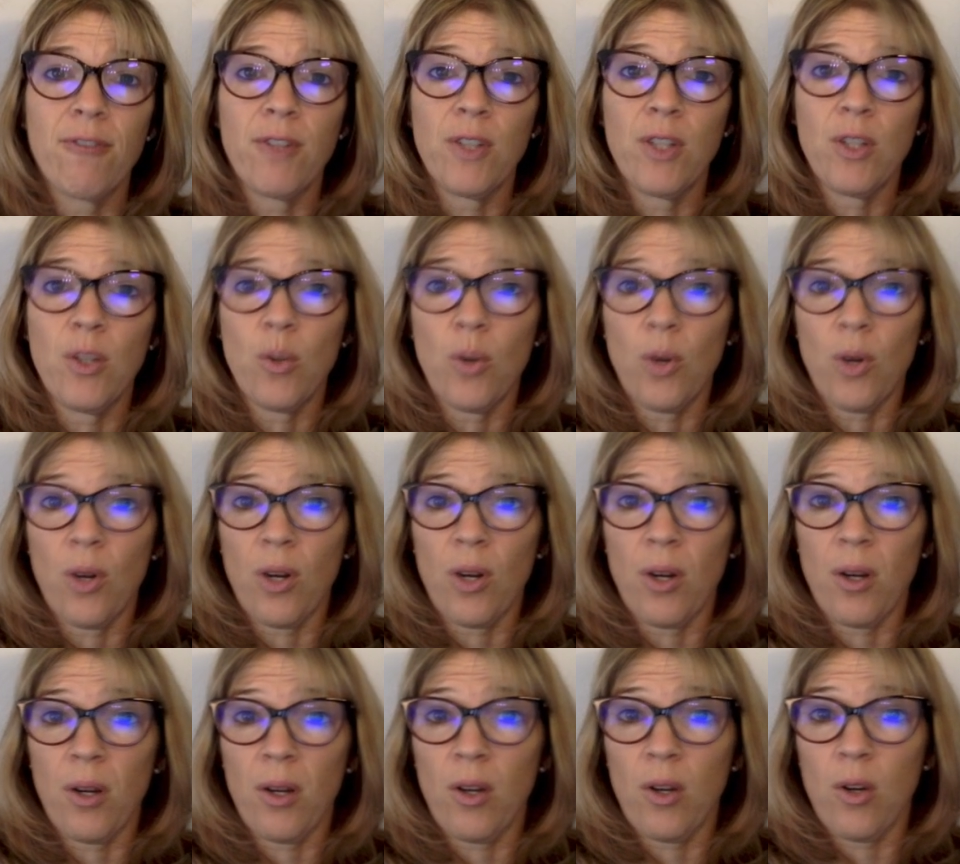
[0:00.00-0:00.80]

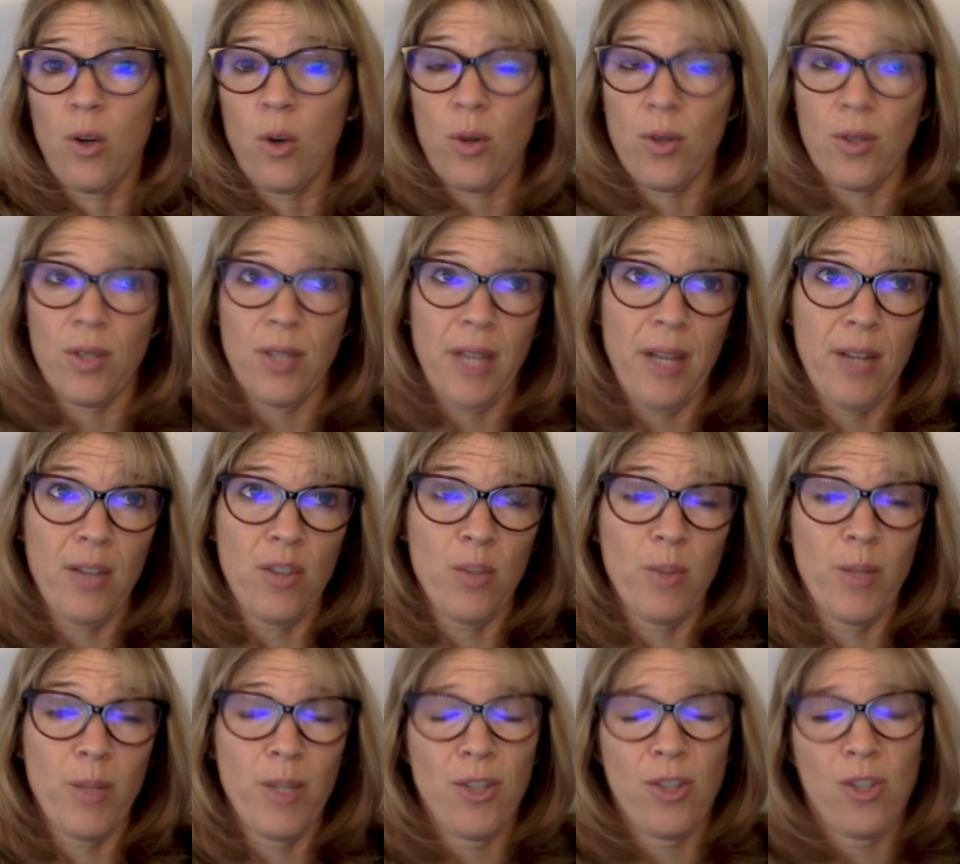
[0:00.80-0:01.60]
your course
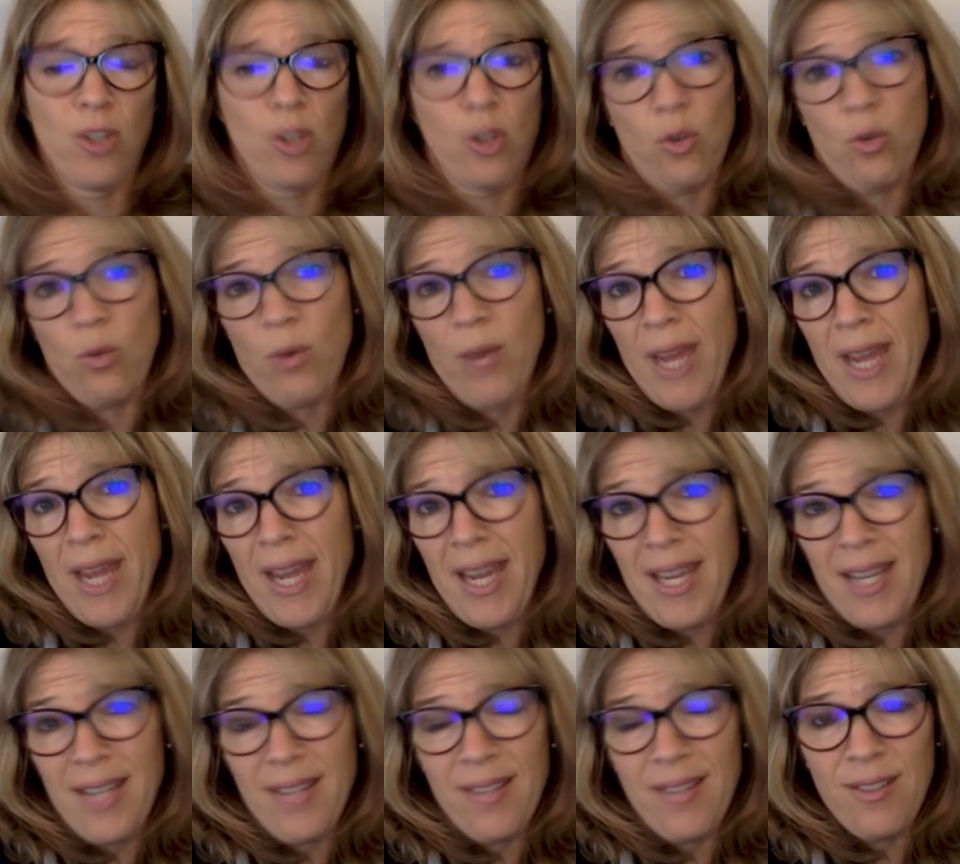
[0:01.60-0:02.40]
announcements, your
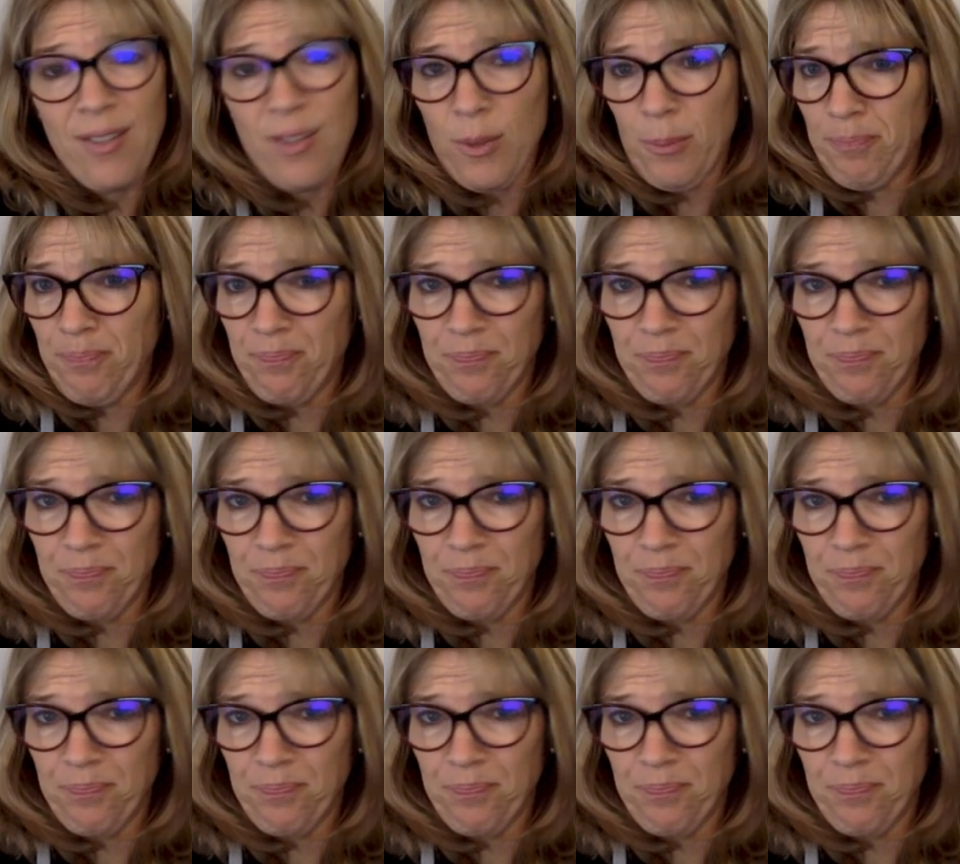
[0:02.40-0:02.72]
grades,